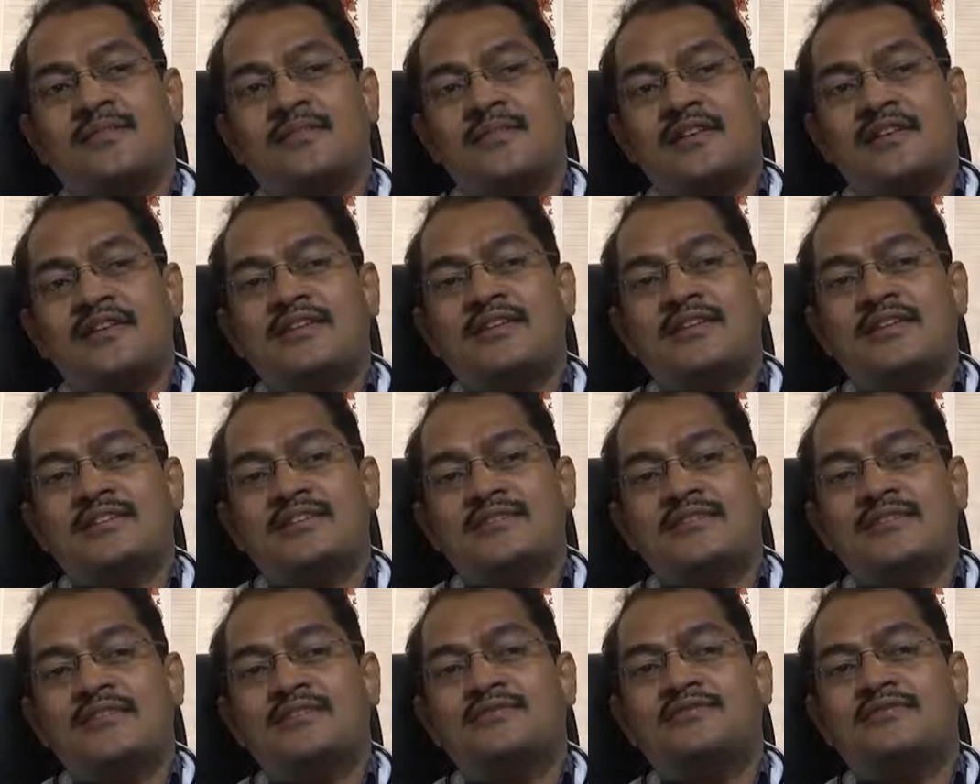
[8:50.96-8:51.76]
being
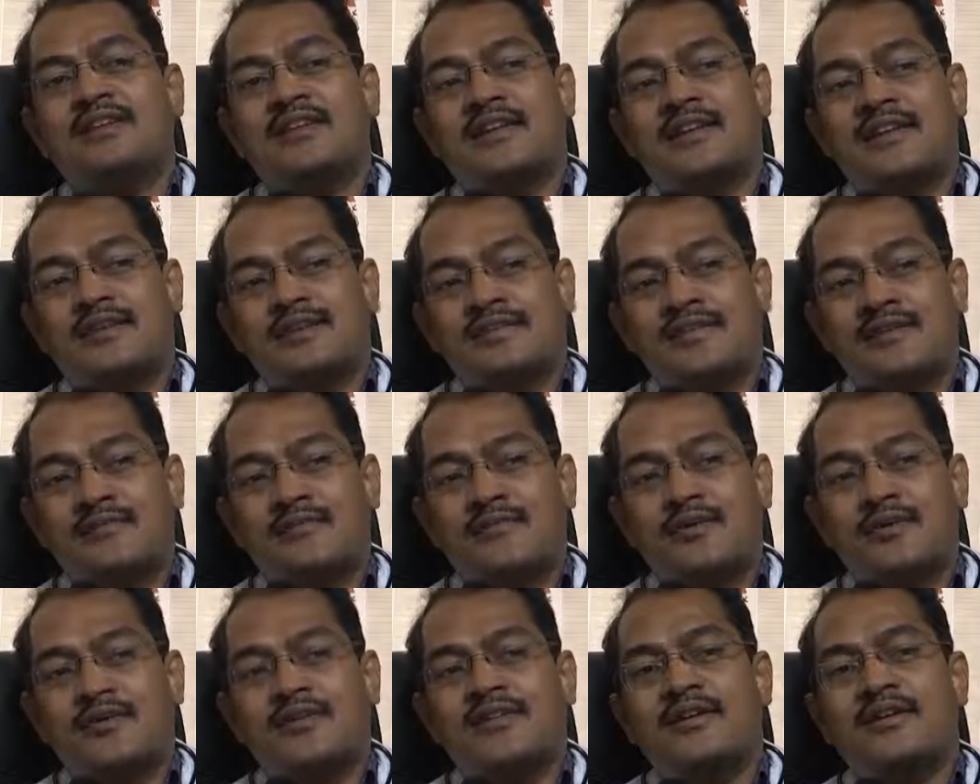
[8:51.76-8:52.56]
considered for a healthy
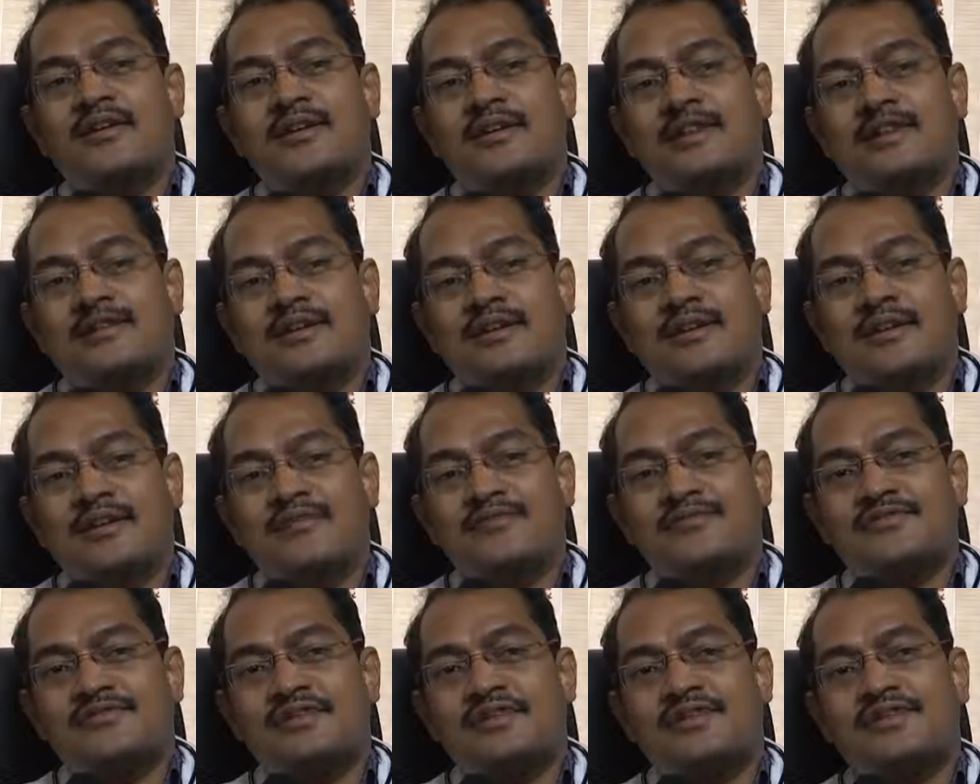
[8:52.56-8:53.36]
body or a healthy
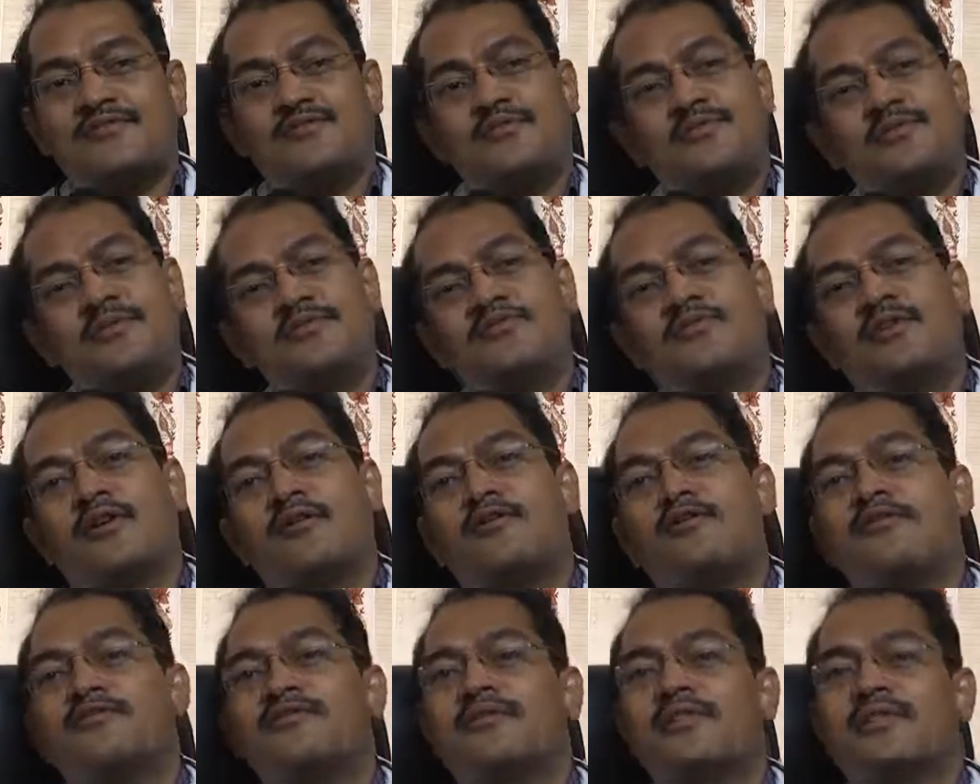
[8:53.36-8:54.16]
lifestyle should be
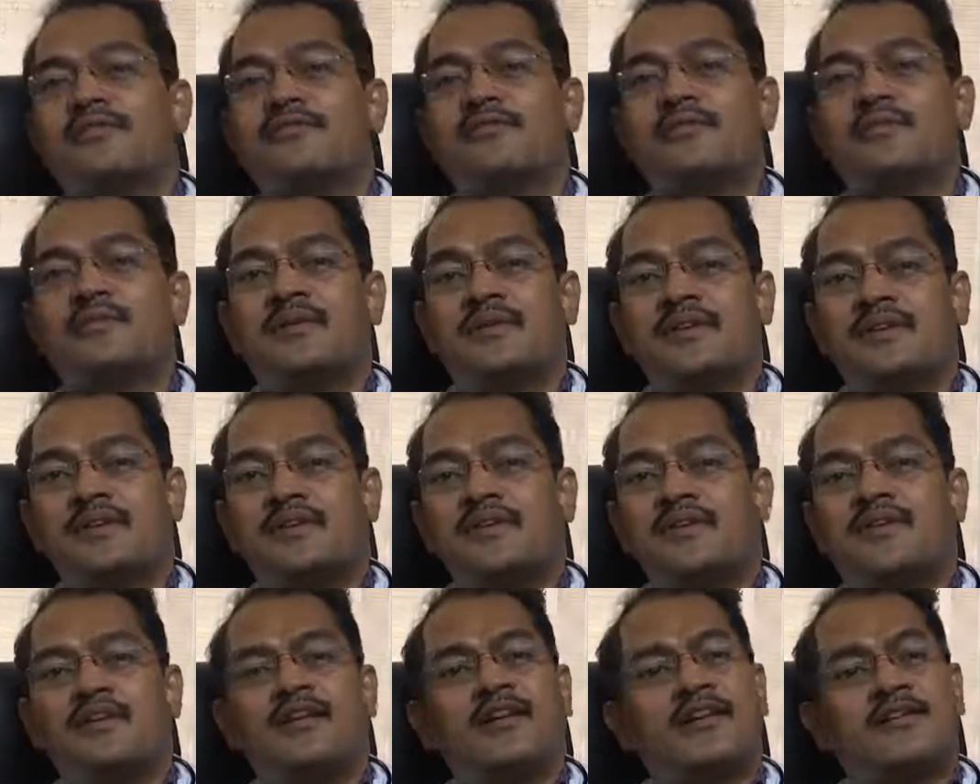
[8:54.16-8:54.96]
followed for everybody,
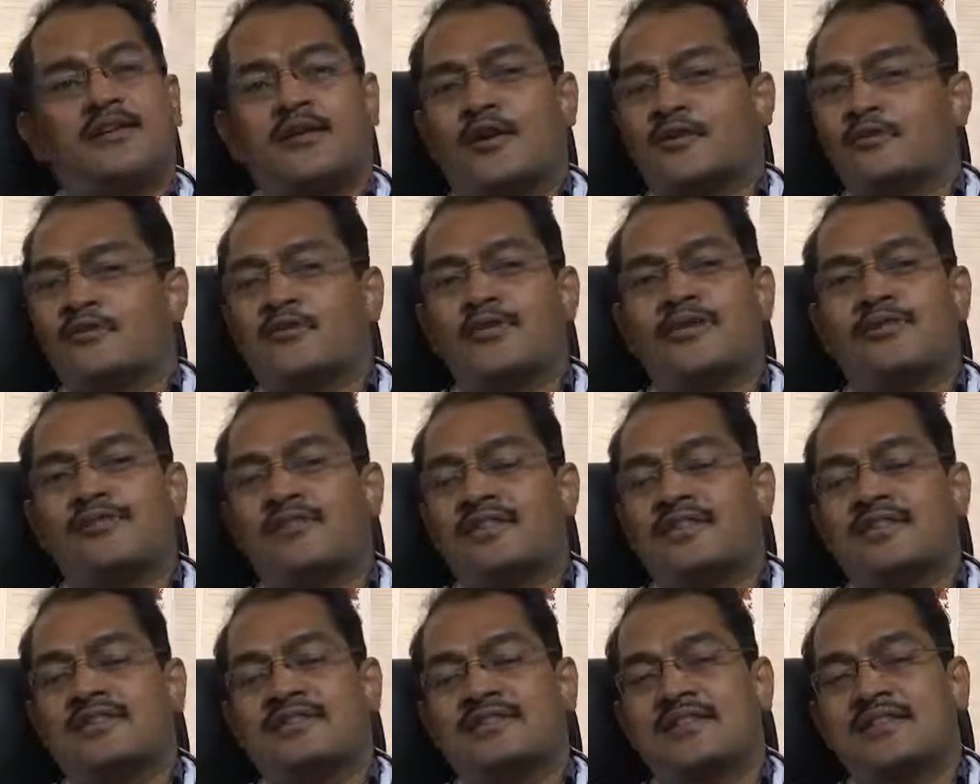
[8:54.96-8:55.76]
not only
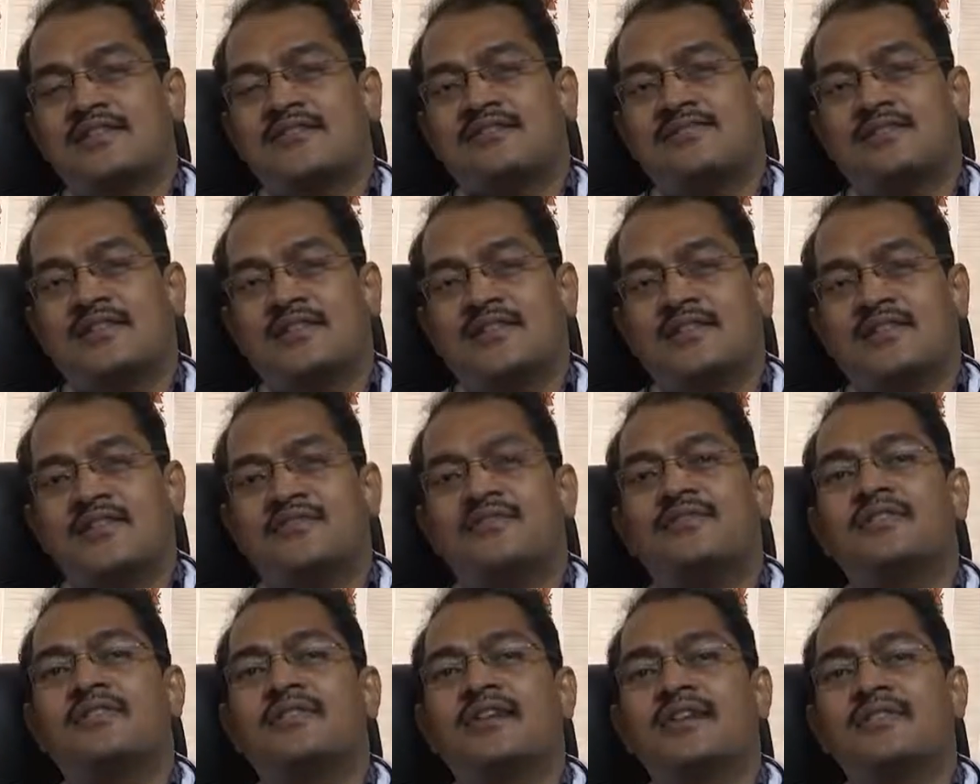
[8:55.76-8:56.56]
for the sake of kidney,
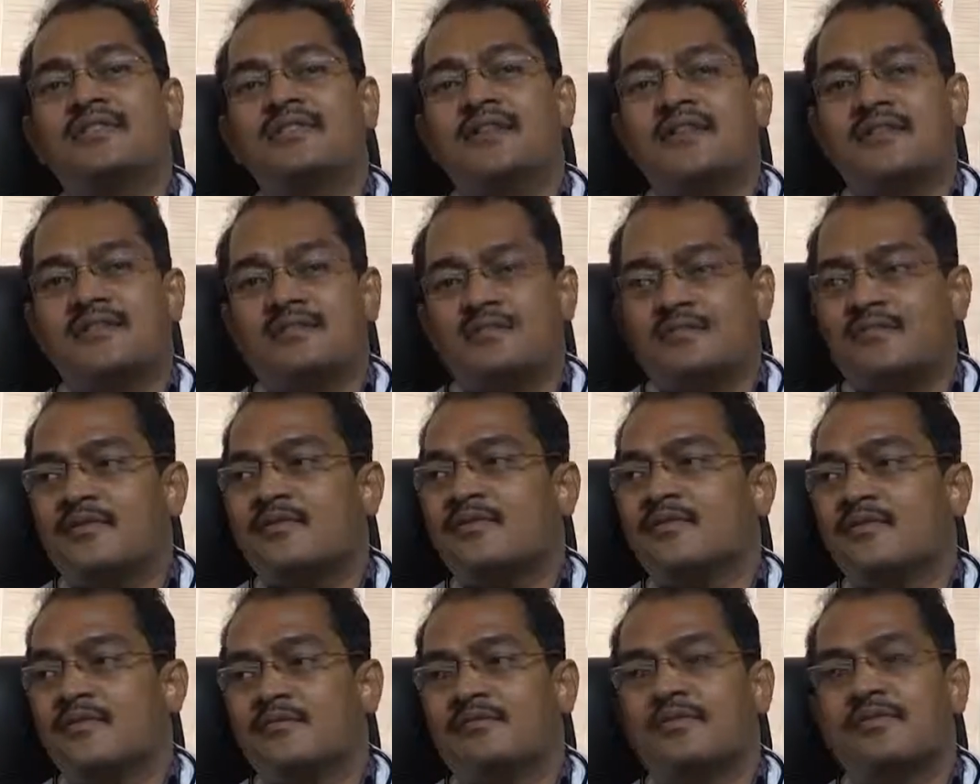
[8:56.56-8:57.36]
for the entire
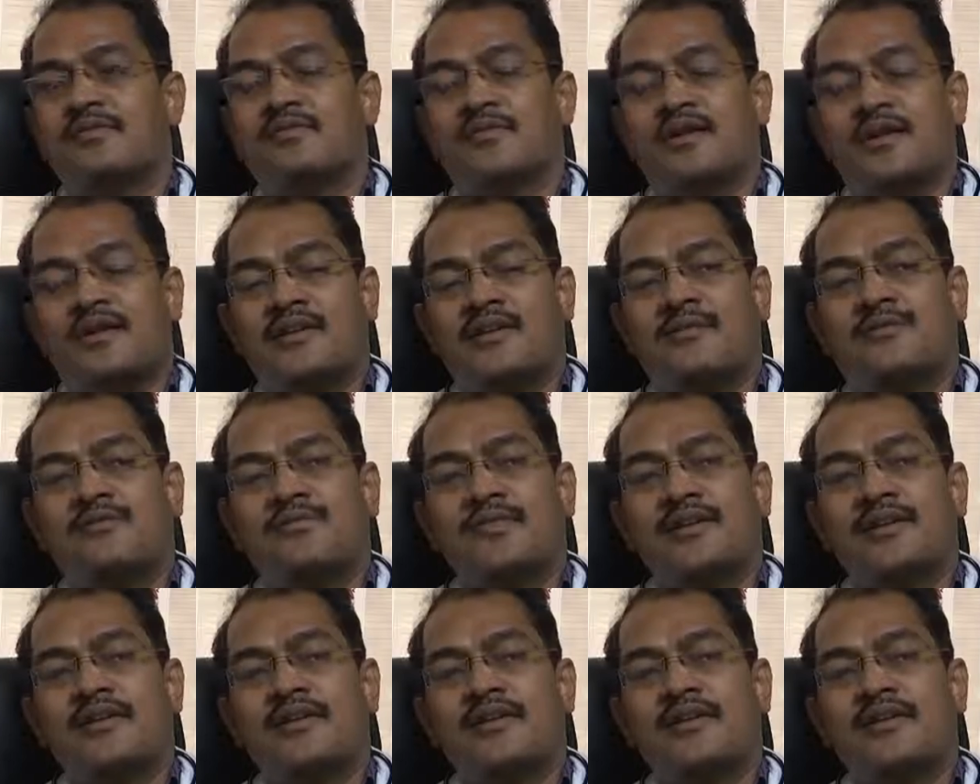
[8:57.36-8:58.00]
human body.